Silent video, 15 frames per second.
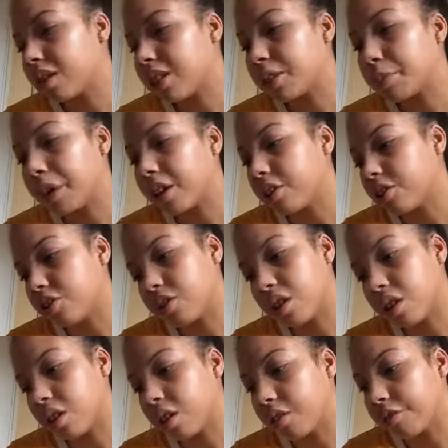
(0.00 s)
It's Spanish,
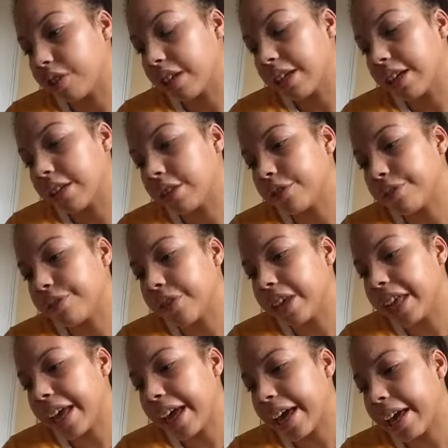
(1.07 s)
I can't really it's
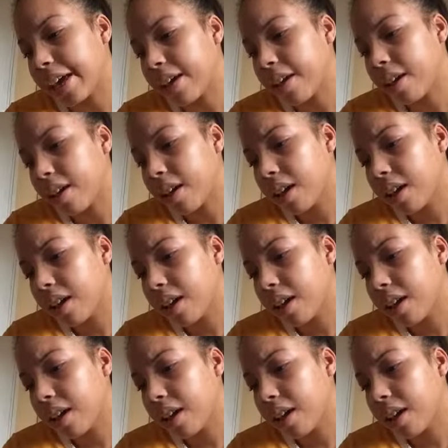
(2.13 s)
V A